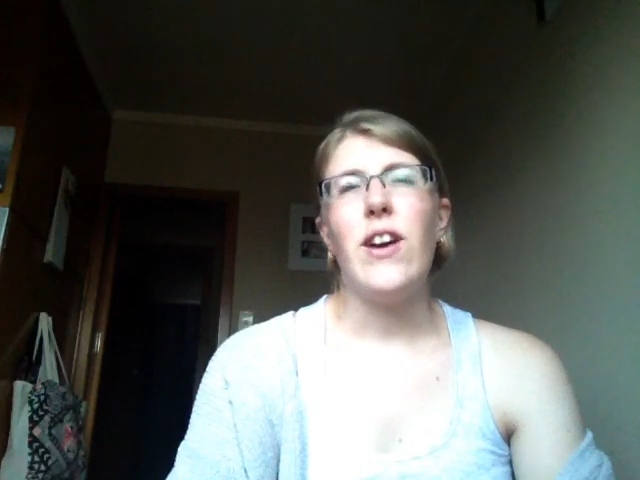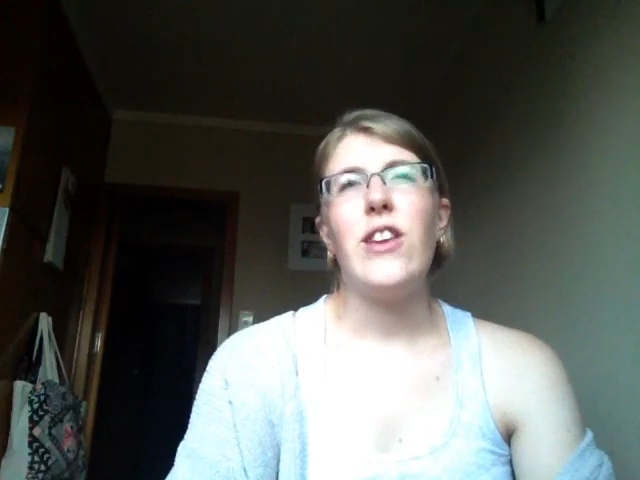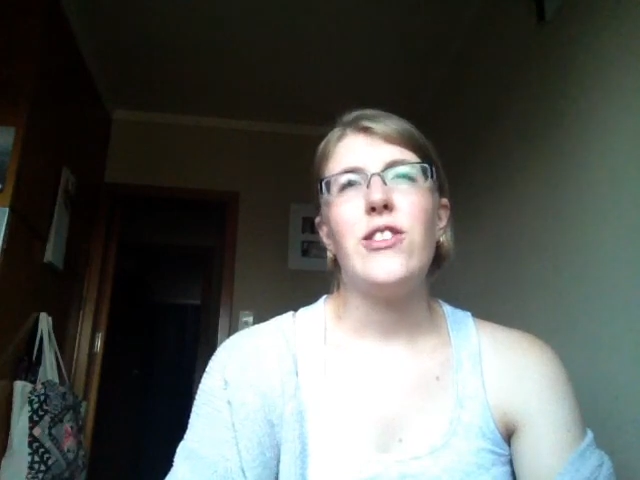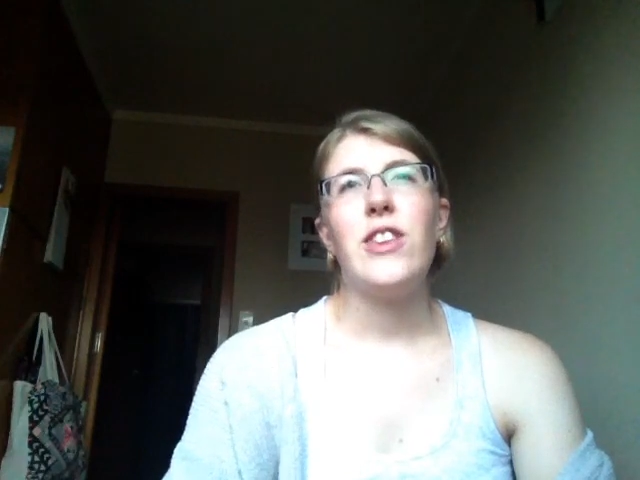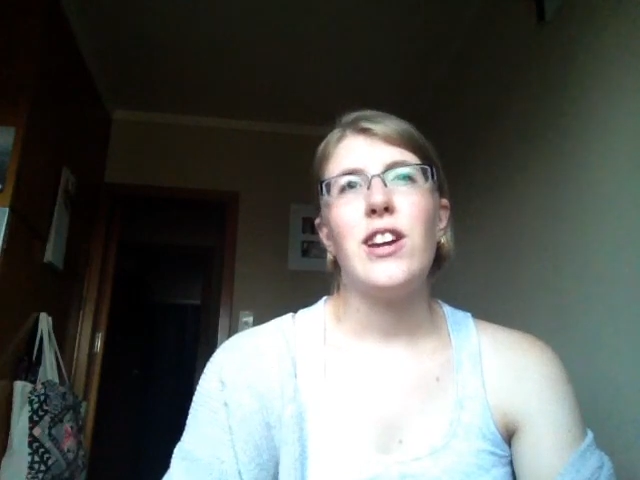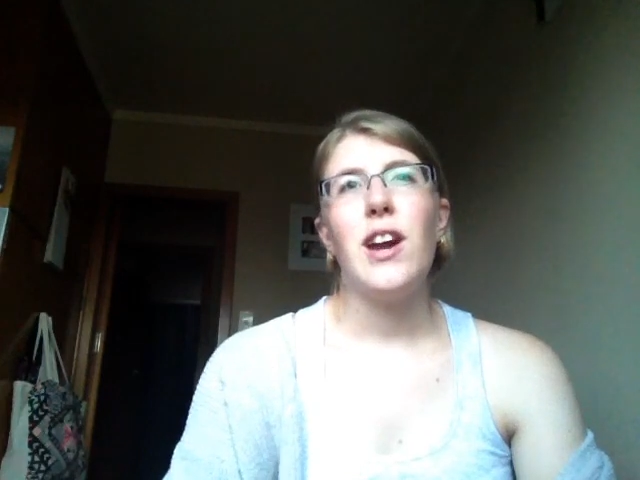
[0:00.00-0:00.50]
I
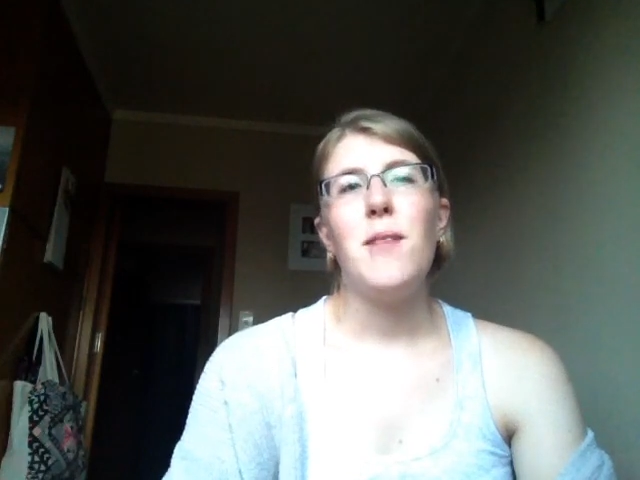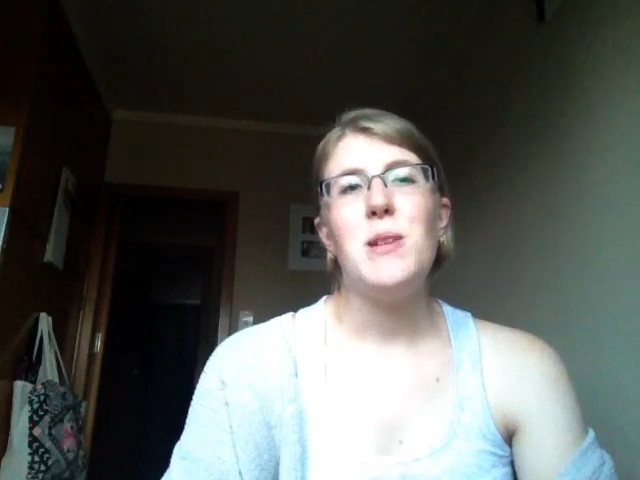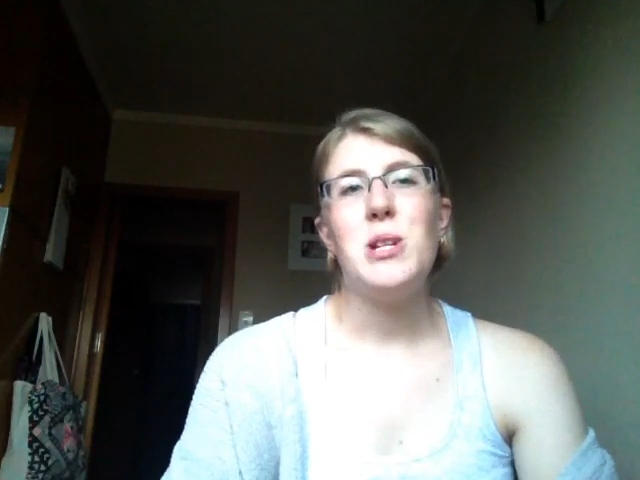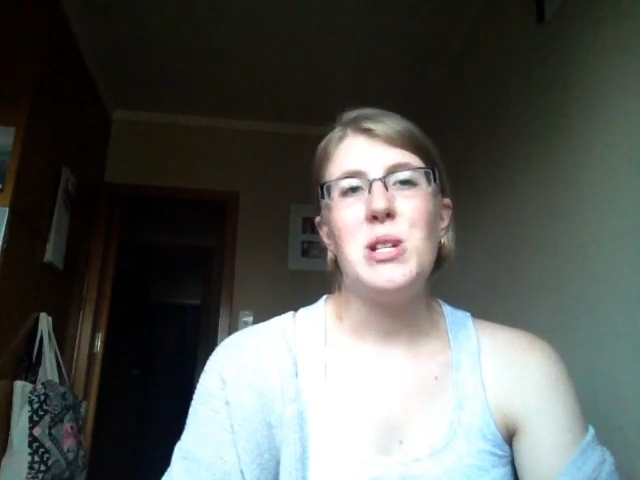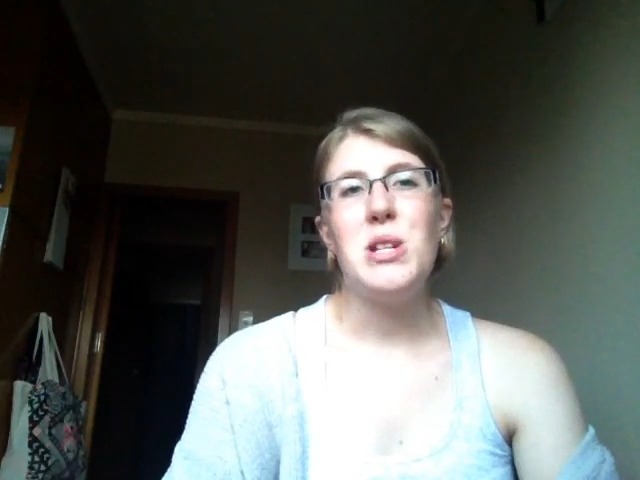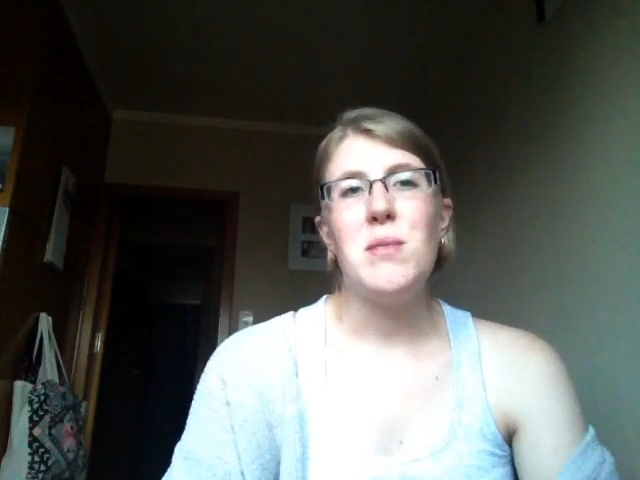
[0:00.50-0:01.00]
think I
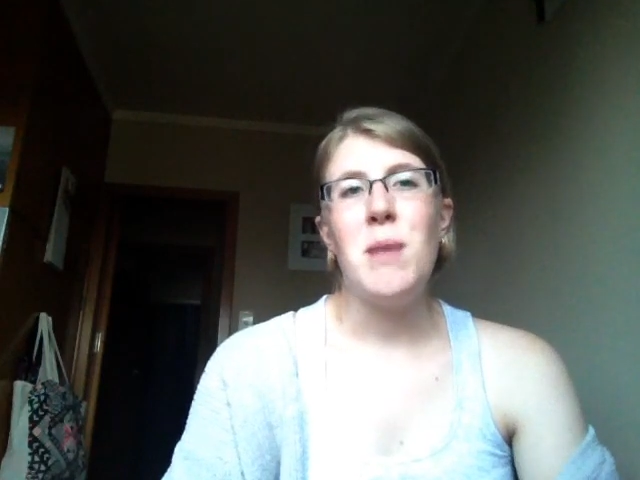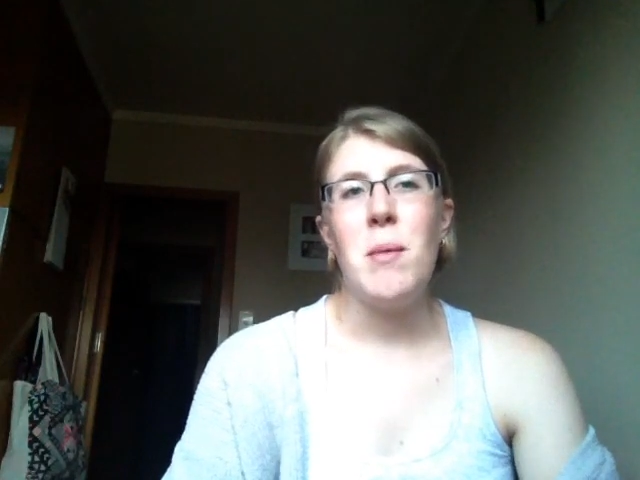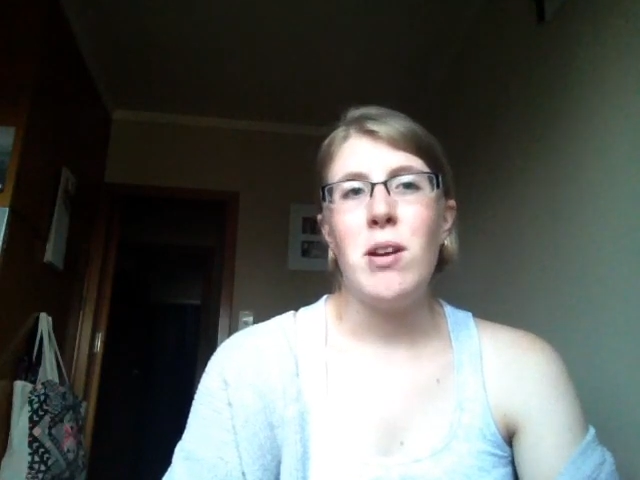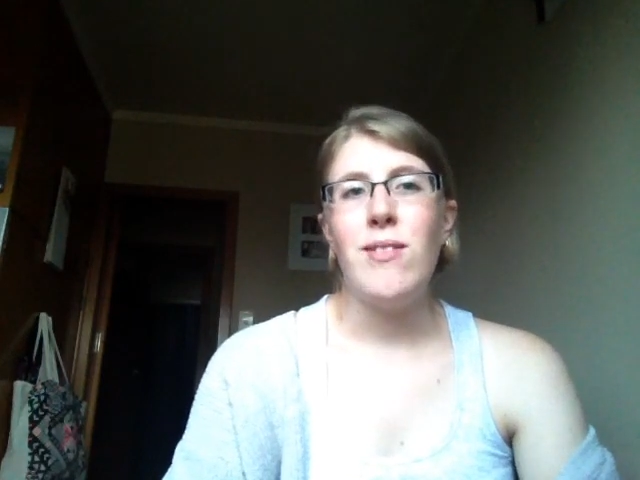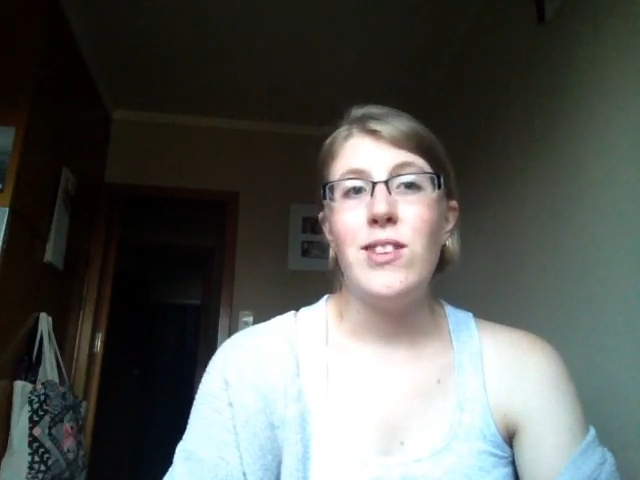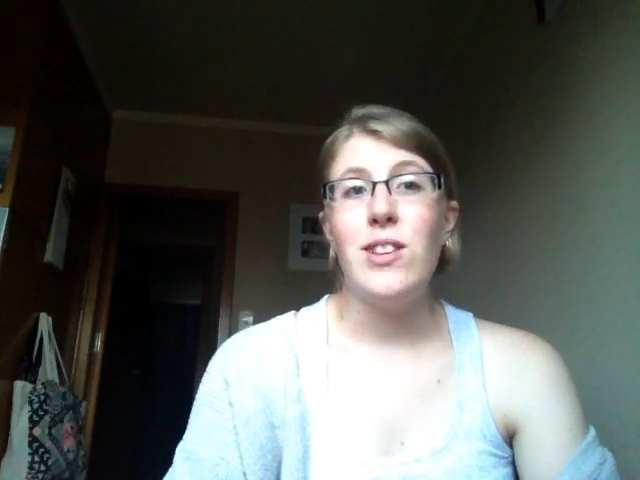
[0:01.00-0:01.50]
mentioned in my
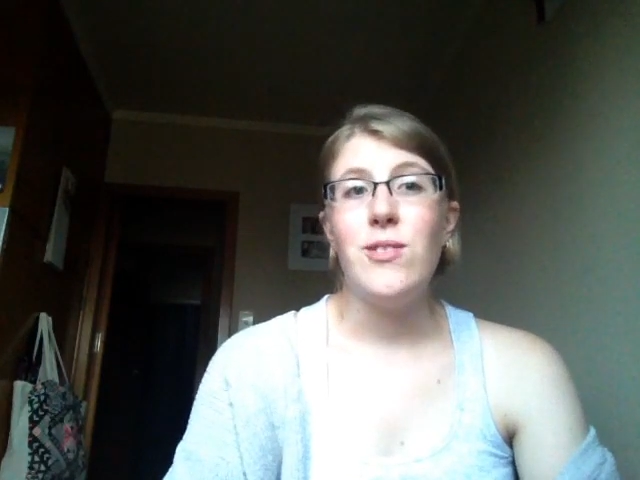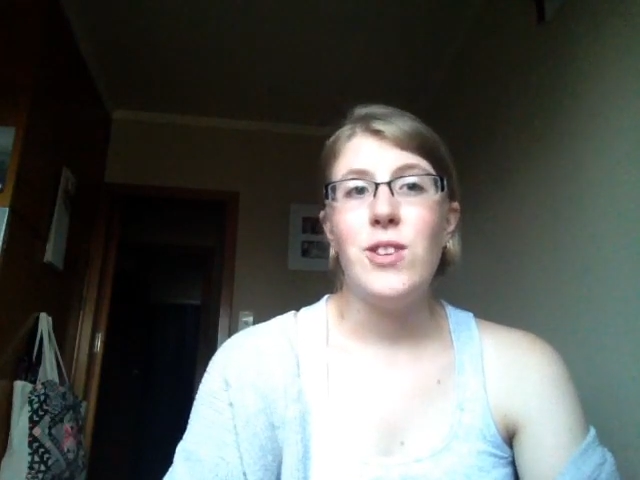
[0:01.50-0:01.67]
previous